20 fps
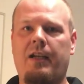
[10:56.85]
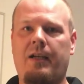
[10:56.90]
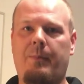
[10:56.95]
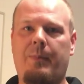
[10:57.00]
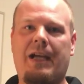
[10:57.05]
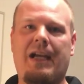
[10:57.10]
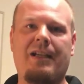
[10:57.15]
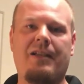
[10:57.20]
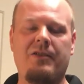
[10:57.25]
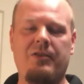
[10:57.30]

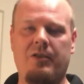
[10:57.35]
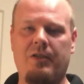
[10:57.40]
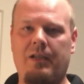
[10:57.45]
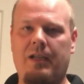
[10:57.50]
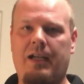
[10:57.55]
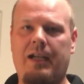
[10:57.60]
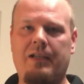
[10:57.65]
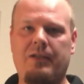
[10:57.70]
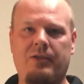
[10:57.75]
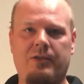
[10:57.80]
back in
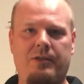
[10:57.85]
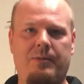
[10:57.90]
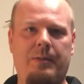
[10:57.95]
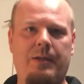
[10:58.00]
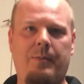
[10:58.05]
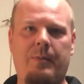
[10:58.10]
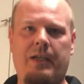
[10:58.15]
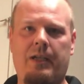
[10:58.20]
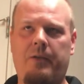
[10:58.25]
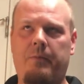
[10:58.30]
July, so it's
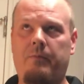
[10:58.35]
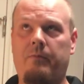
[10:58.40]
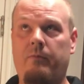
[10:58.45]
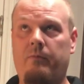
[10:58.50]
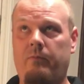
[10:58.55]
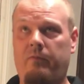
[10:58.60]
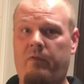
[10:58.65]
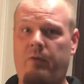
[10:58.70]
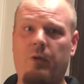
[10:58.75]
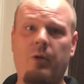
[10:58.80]
been about
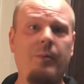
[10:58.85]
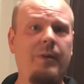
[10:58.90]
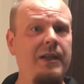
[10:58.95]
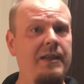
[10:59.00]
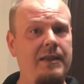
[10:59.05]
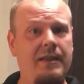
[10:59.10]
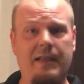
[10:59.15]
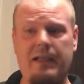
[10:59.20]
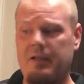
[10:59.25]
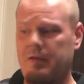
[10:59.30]
4
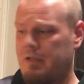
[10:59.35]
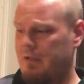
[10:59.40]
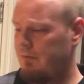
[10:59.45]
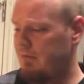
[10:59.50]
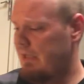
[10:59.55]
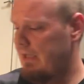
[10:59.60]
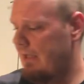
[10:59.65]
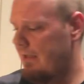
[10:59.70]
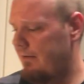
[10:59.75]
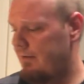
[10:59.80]
months now, give or
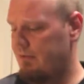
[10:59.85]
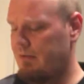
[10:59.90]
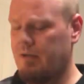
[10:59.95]
take.